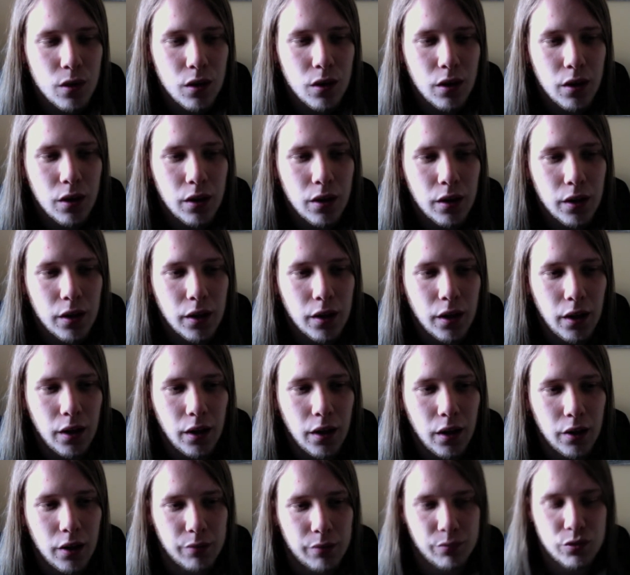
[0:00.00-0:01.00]

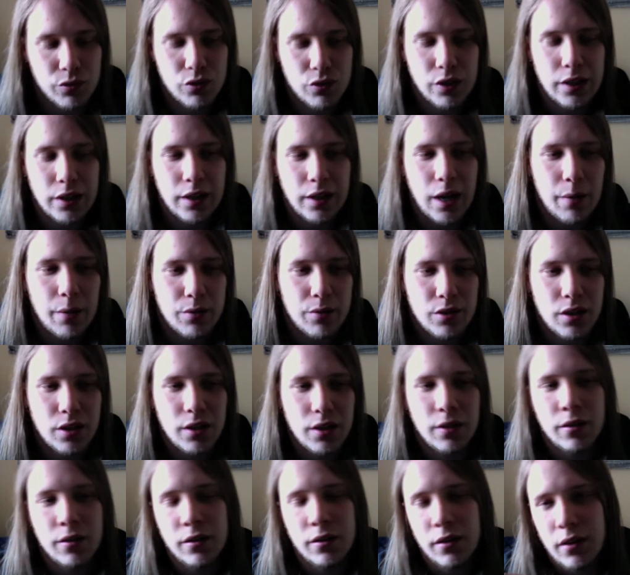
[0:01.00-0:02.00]
I screen captured
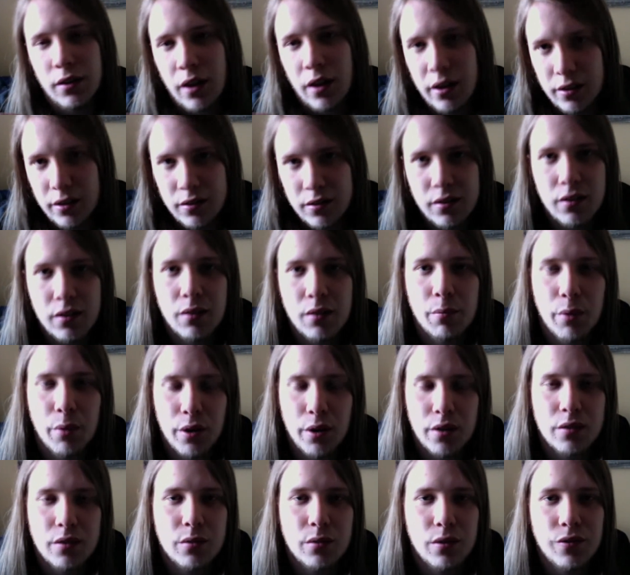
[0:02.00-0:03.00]
it and edited it, put
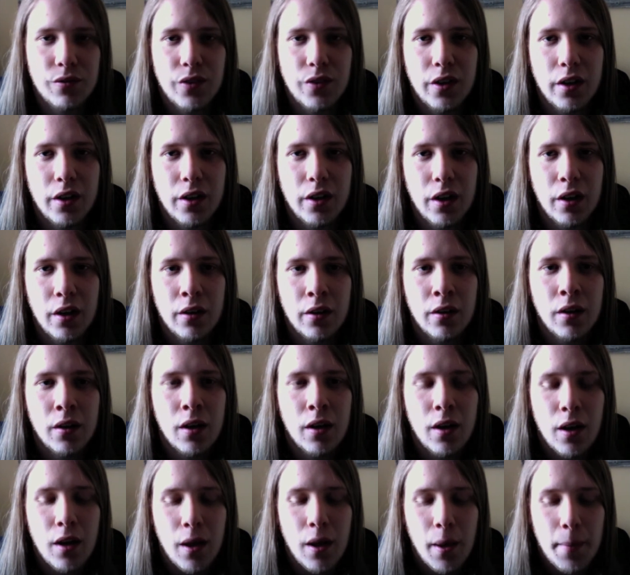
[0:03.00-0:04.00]
it into a video,
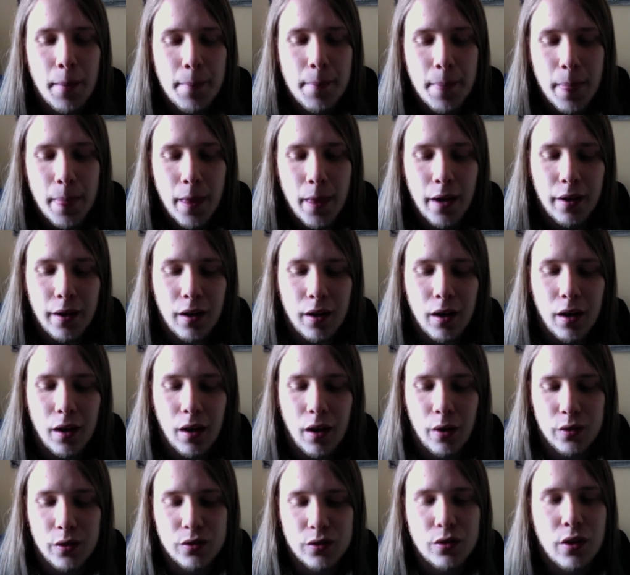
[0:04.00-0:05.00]
and I
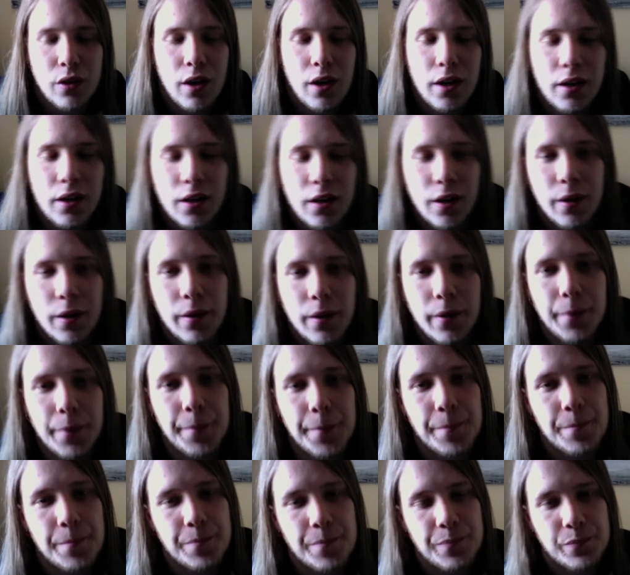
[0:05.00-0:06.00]
was creating a
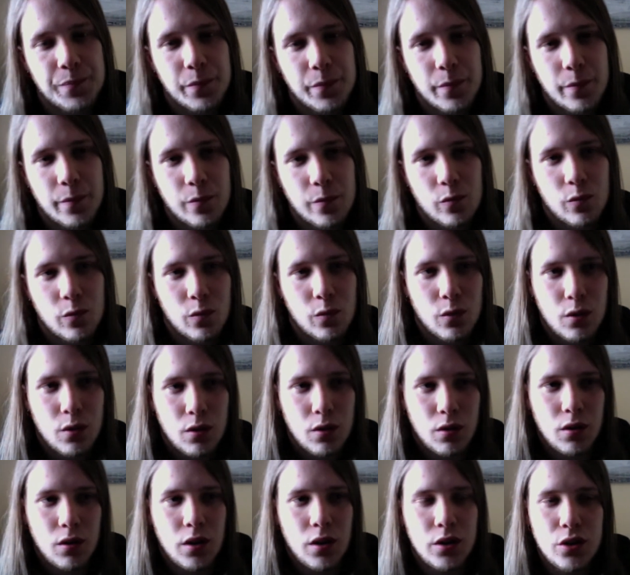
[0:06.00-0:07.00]

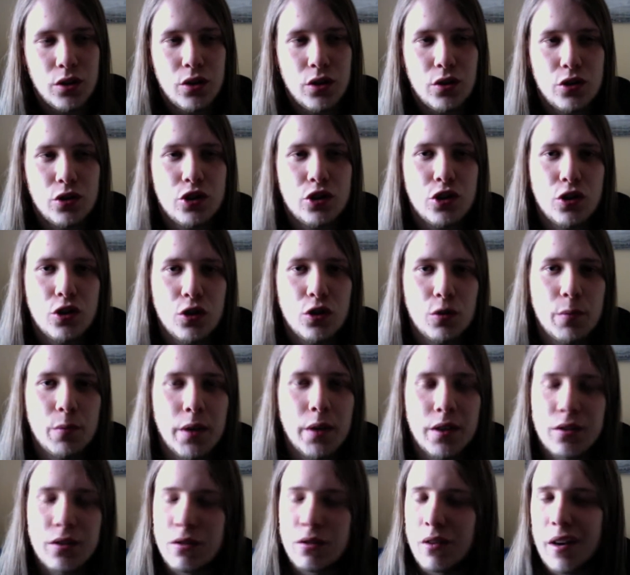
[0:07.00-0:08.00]
YouTube
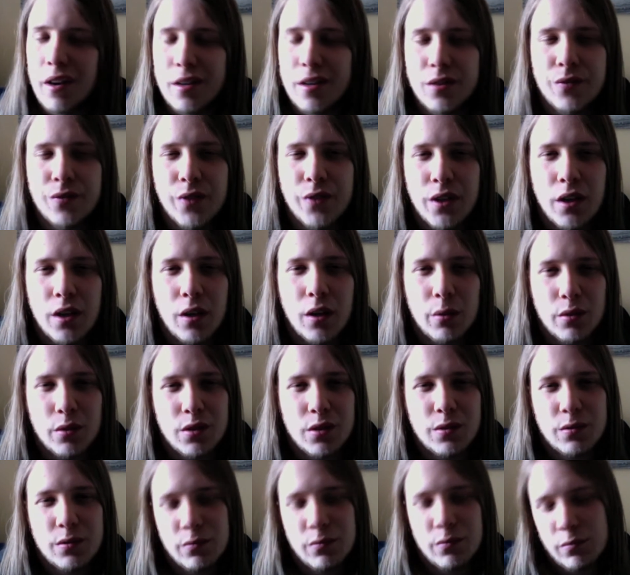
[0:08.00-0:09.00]
interaction video,
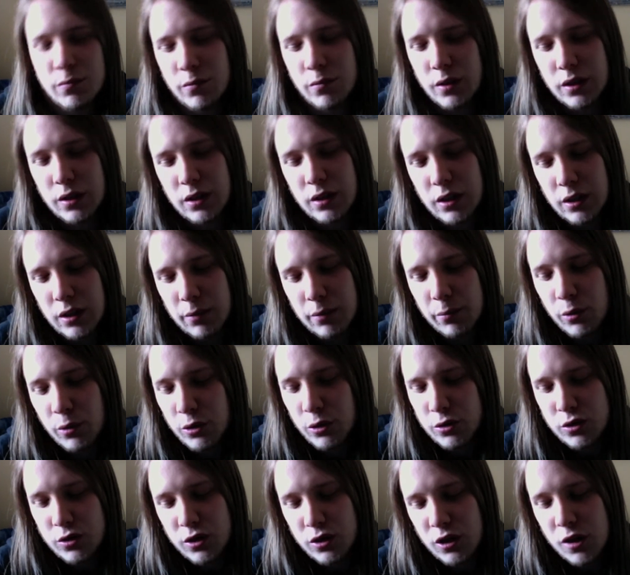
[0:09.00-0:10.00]
which it
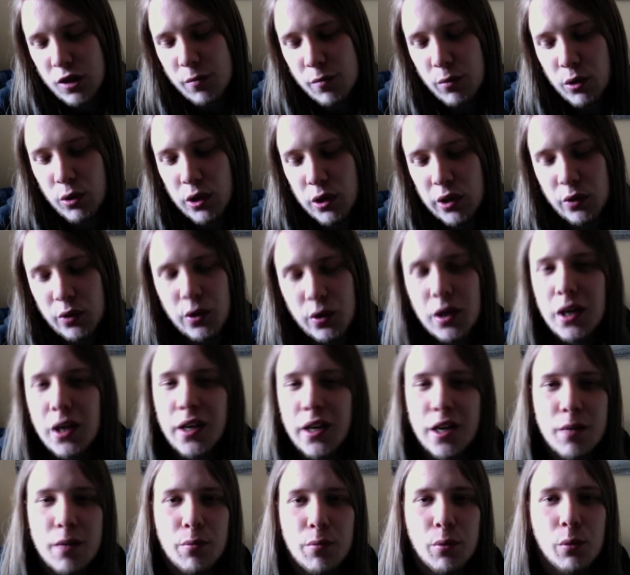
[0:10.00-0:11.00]
puts, you can put little
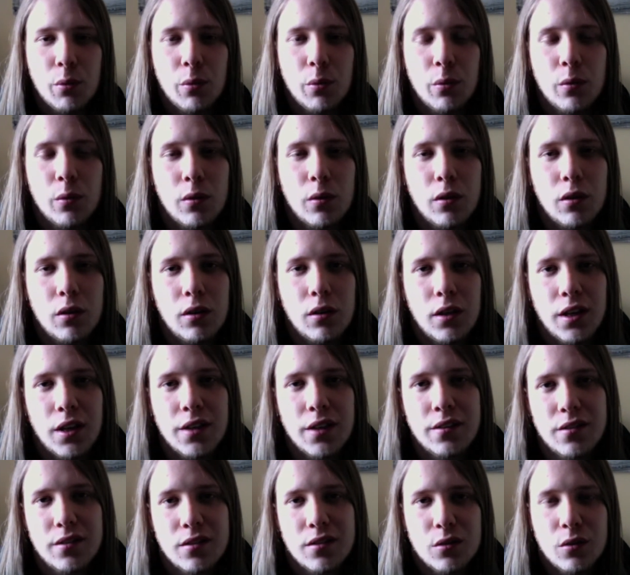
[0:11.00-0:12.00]
clickable
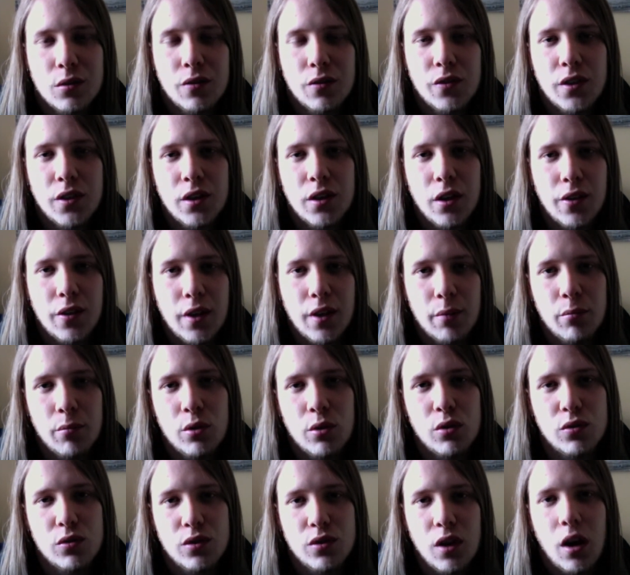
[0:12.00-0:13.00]
links into a video that
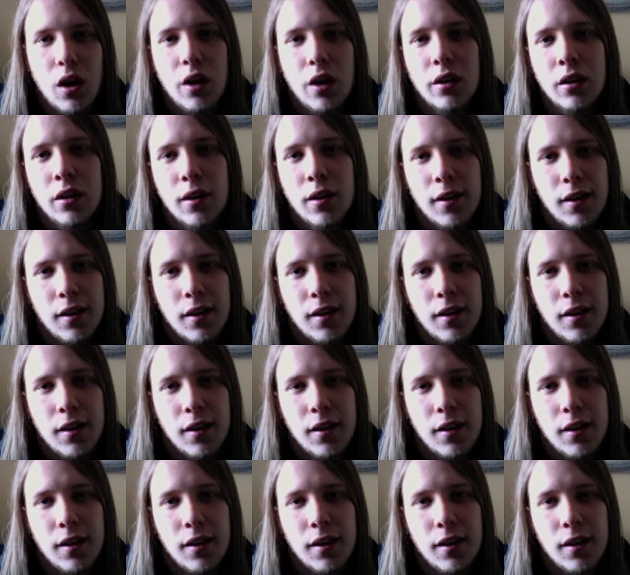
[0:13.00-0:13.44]
moves it on.